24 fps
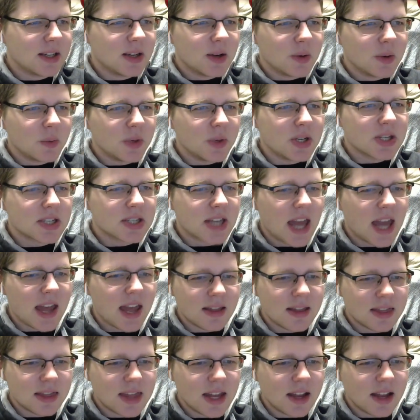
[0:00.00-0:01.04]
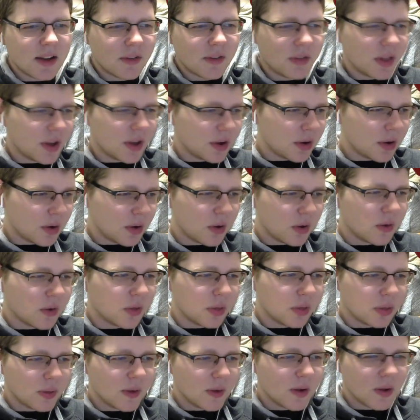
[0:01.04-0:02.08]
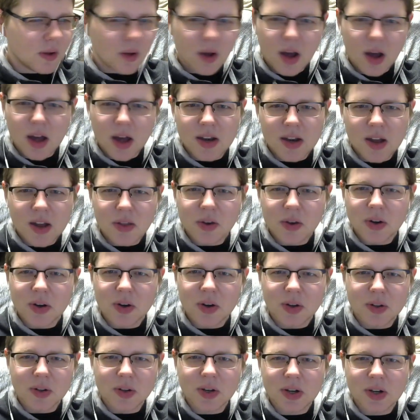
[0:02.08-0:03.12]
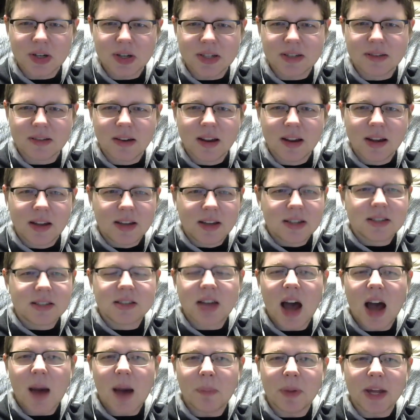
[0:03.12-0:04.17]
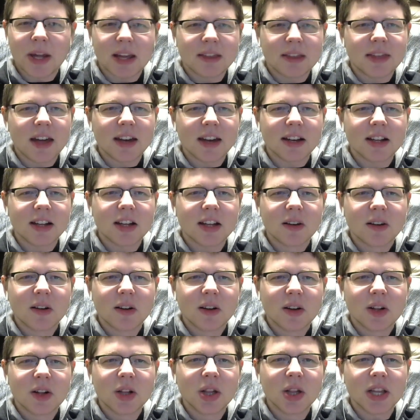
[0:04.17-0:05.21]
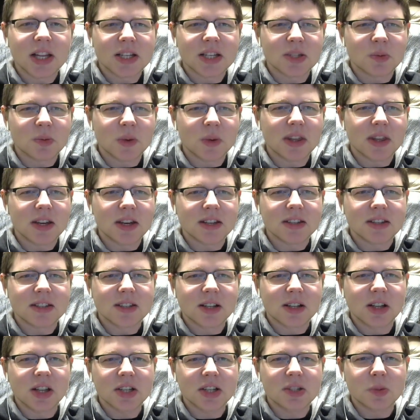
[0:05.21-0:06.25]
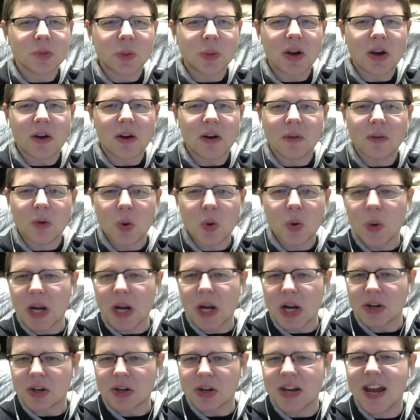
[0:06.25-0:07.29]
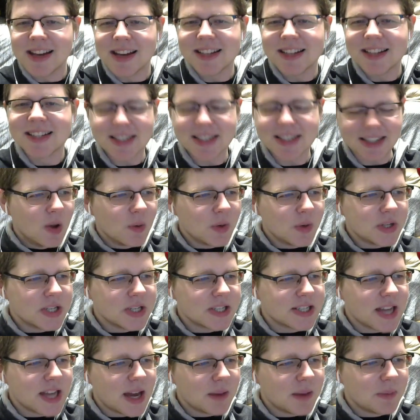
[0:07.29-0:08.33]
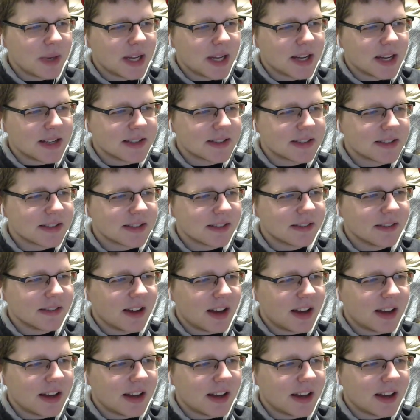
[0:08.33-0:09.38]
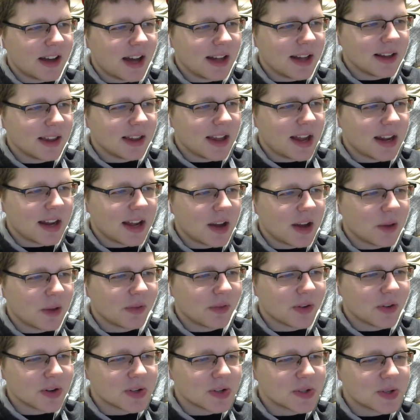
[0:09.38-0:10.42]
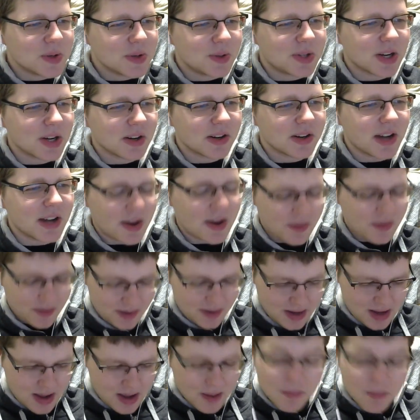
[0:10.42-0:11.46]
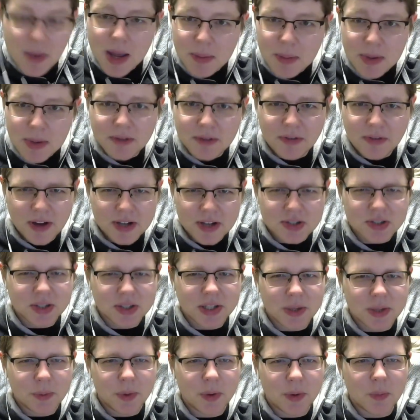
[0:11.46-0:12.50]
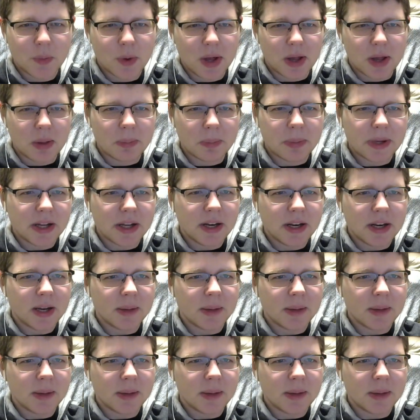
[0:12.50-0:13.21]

we just can't think of another good topic that clicks with us, clicks with our weirdness, which is sad because I like how the first two turned out. Maybe eventually we will, but